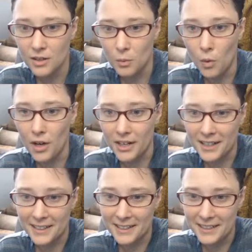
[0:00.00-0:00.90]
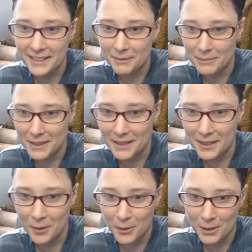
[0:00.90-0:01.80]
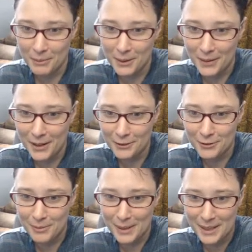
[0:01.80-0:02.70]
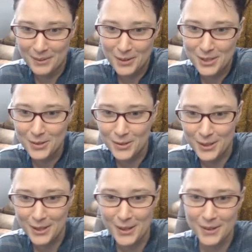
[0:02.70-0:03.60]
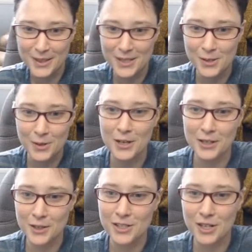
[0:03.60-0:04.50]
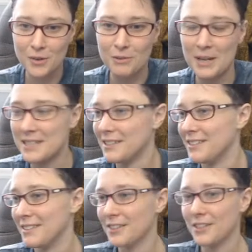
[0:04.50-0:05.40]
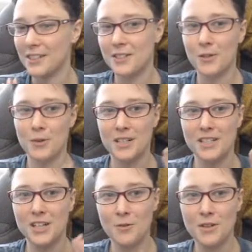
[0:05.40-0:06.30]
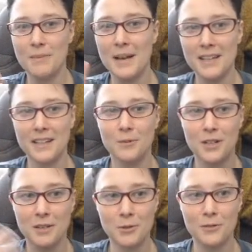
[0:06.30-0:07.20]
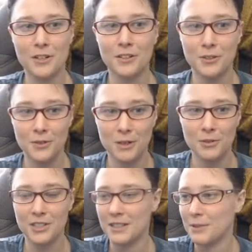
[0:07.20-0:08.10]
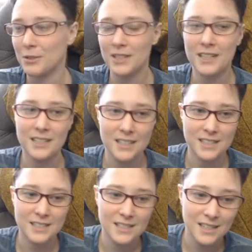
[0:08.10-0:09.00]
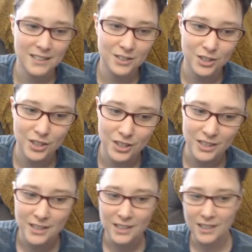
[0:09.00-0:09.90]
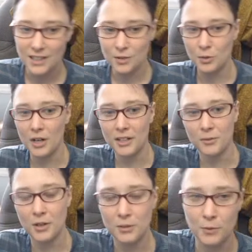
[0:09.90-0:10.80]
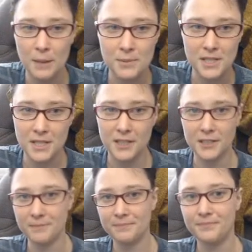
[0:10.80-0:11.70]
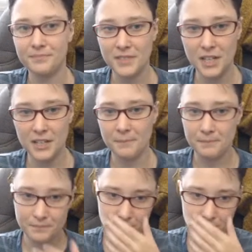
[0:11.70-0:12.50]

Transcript: 1, I gotta eat in a minute and I want to be around for my 1, 2, 3. Okay, so we're gonna go start with Matt Dillahunty. Okay, so we're gonna start with Matt, then we're gonna move on to Luke, then we'll talk about Katie Daisy and her run-in with Repsion. Okay,